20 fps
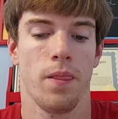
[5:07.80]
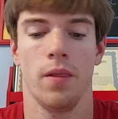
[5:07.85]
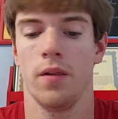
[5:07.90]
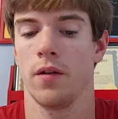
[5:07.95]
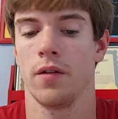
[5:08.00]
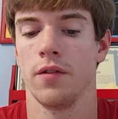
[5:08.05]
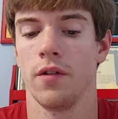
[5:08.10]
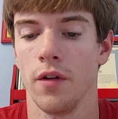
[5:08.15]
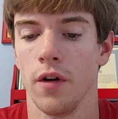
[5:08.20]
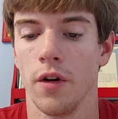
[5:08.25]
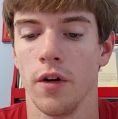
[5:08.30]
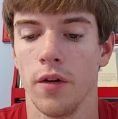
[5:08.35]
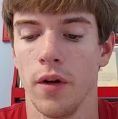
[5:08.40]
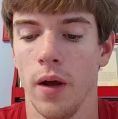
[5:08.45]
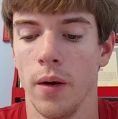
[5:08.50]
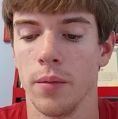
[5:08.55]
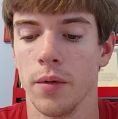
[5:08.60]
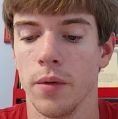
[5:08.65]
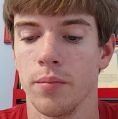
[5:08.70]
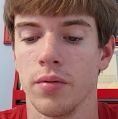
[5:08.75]
Because he was
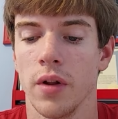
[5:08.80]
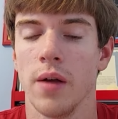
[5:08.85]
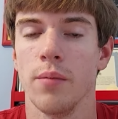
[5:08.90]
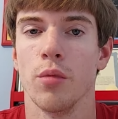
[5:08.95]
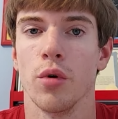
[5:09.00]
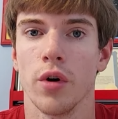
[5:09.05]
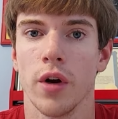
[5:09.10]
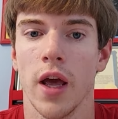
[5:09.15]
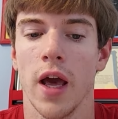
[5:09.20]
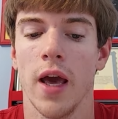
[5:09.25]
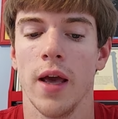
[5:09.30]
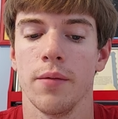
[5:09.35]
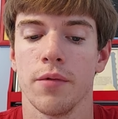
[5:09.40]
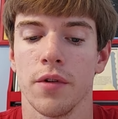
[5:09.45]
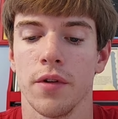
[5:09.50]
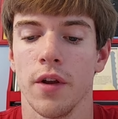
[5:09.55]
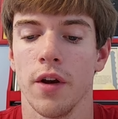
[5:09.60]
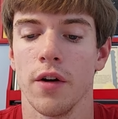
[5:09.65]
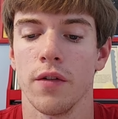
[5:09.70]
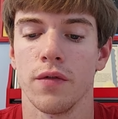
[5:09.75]
able to play more games
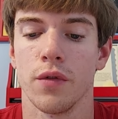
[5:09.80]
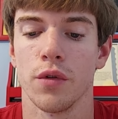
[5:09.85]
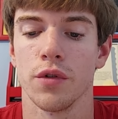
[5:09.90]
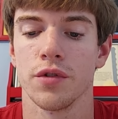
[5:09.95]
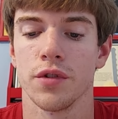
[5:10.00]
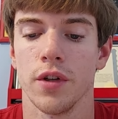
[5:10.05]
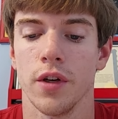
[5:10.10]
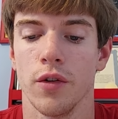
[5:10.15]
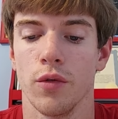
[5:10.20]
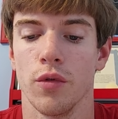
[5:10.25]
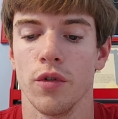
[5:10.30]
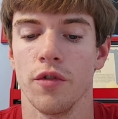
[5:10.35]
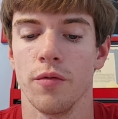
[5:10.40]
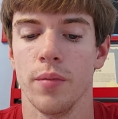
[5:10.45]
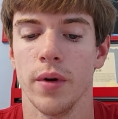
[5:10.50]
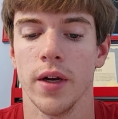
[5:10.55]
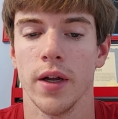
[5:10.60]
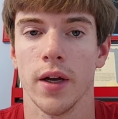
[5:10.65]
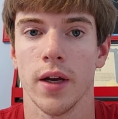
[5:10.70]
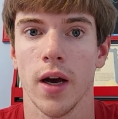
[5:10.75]
at the Air Force than he would have
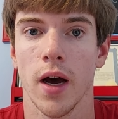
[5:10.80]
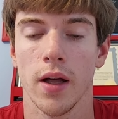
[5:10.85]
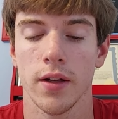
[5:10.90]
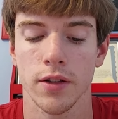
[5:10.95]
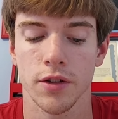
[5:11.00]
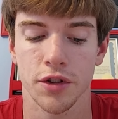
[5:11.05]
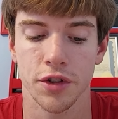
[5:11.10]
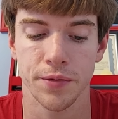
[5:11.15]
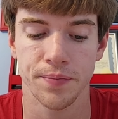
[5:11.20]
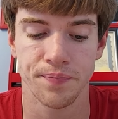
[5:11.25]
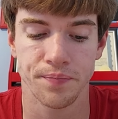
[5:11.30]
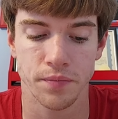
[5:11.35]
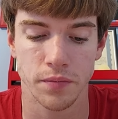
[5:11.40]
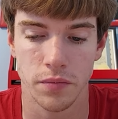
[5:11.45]
been in college.